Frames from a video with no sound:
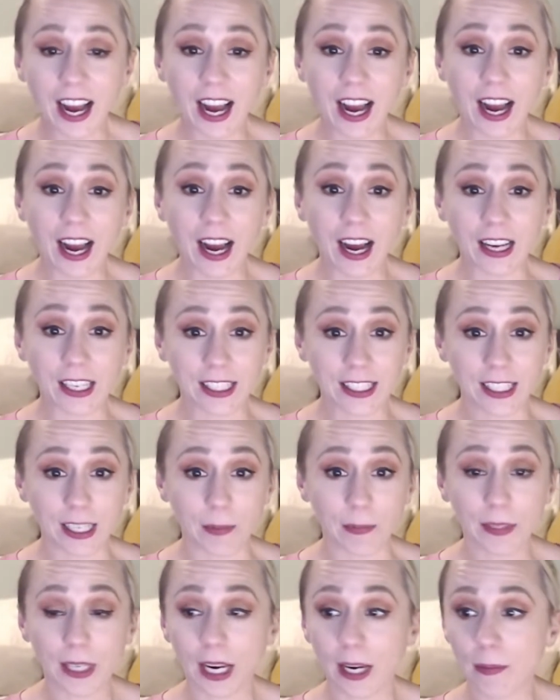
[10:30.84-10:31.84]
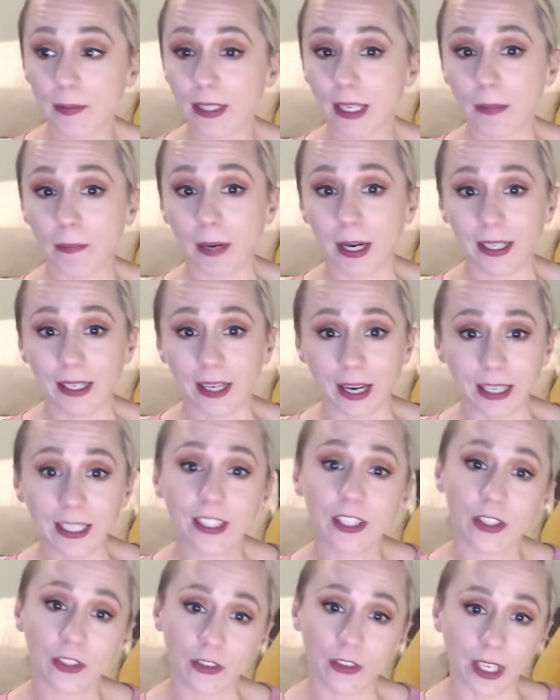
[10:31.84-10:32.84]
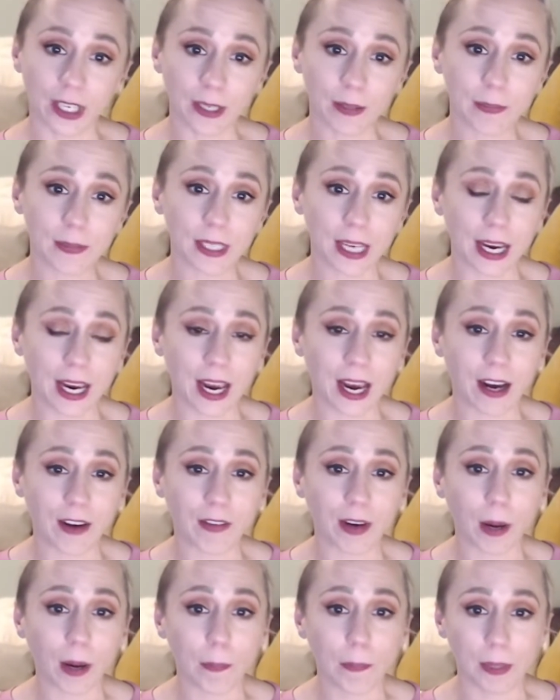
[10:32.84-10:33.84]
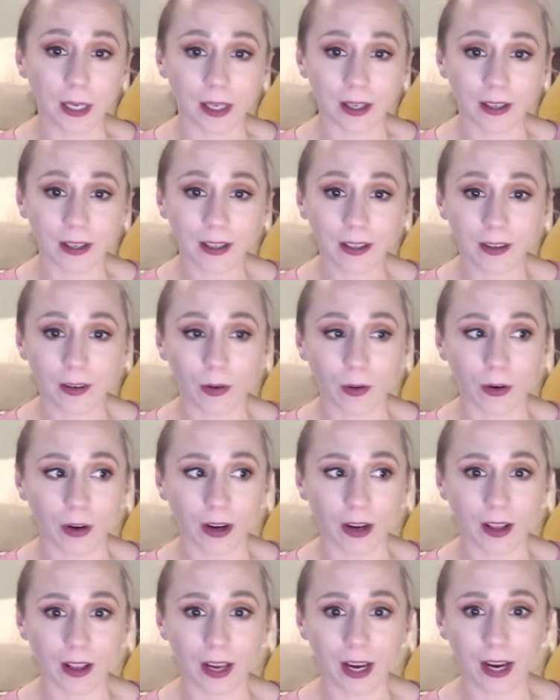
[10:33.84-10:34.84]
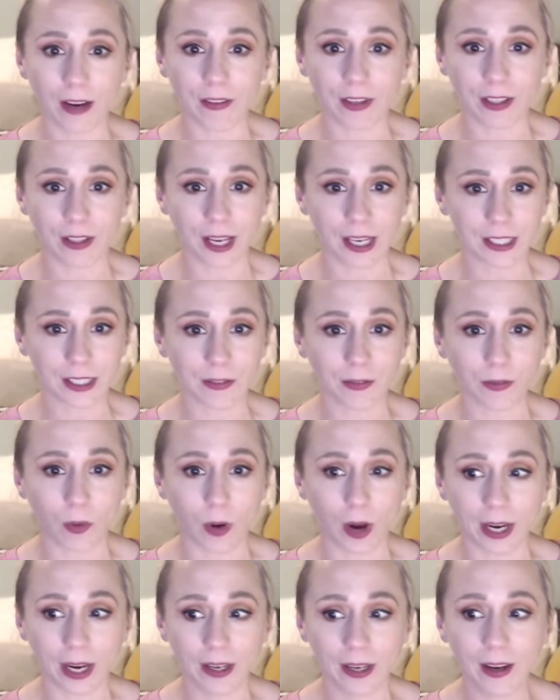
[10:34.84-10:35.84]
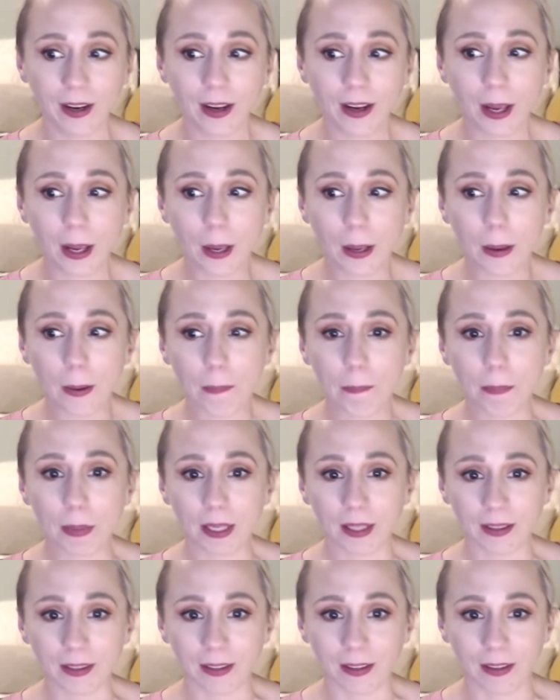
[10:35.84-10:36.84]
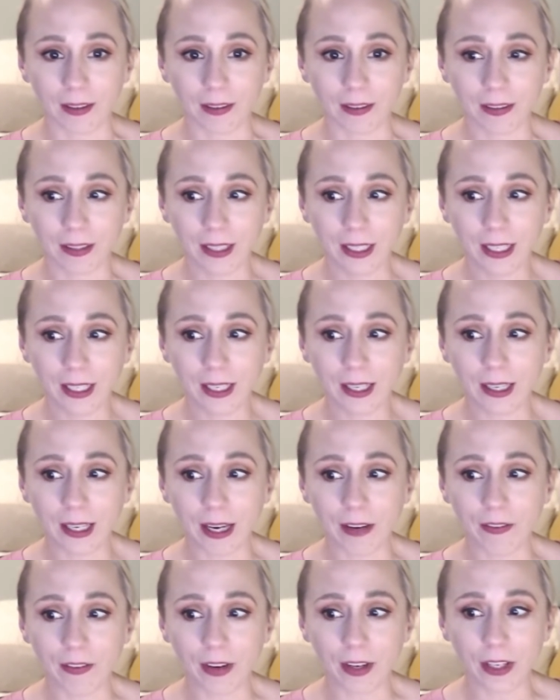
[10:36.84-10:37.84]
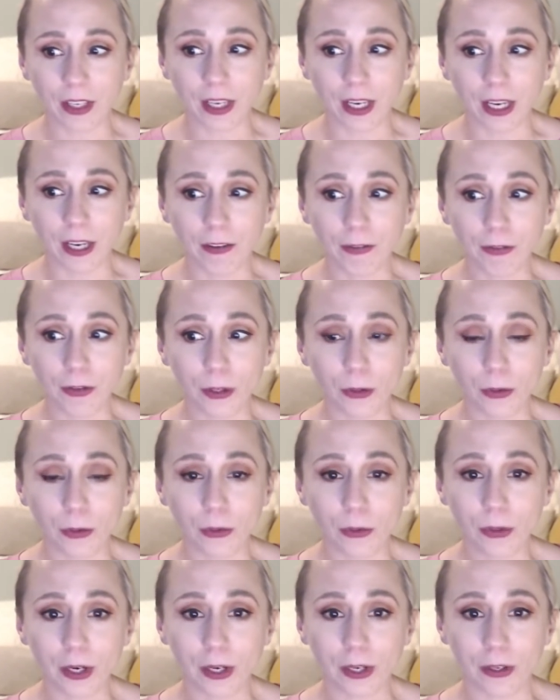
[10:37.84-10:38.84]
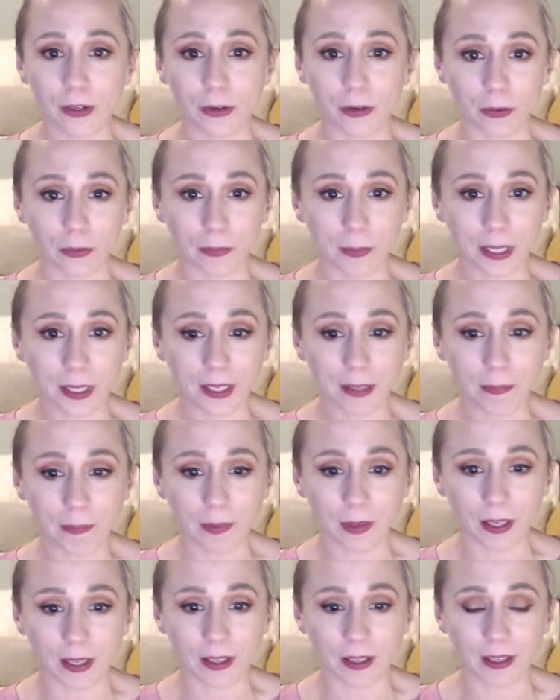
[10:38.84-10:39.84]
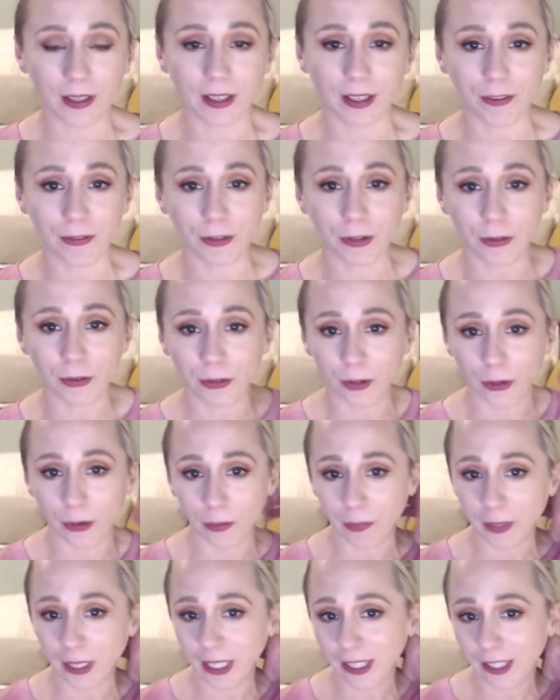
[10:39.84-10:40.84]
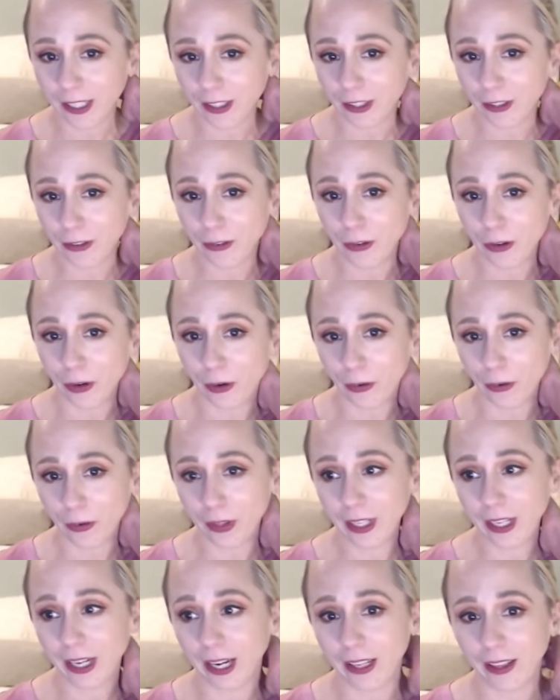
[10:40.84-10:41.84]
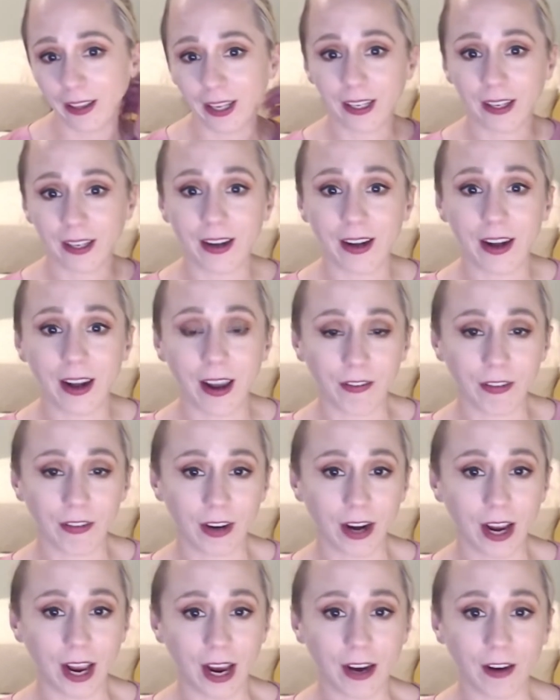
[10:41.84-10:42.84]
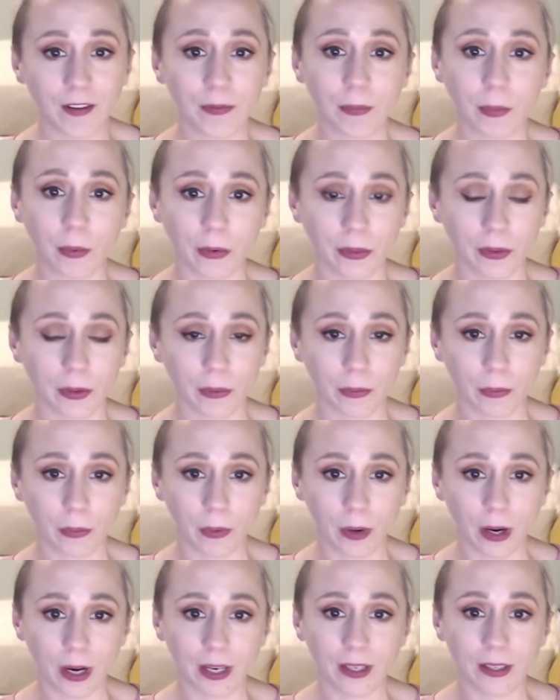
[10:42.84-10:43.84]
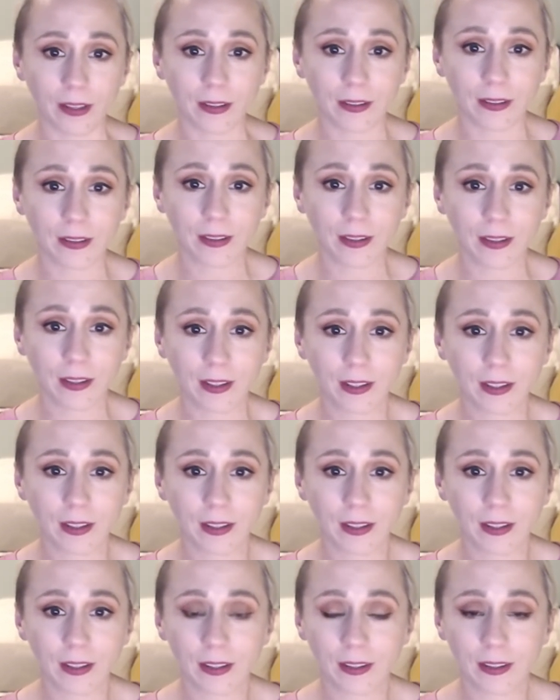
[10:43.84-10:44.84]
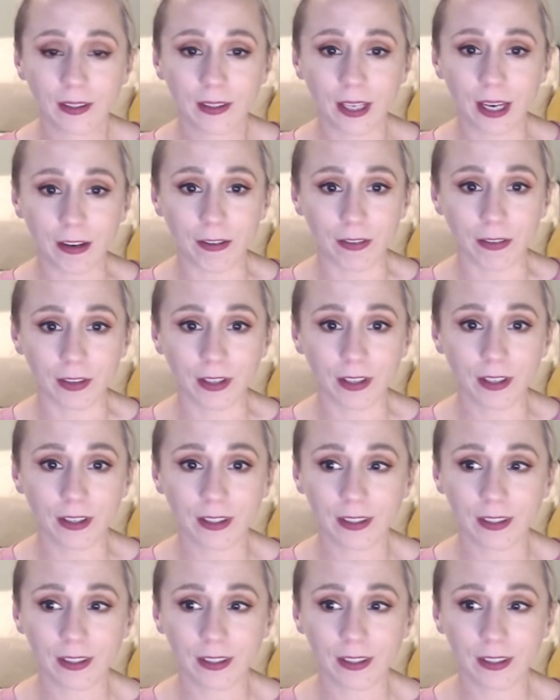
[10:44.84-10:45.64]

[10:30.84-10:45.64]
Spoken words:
Sometimes on my night streams, I have a beer or I'll have a glass of wine. But literally, if you know me, you know that I like never have more than one. Ever.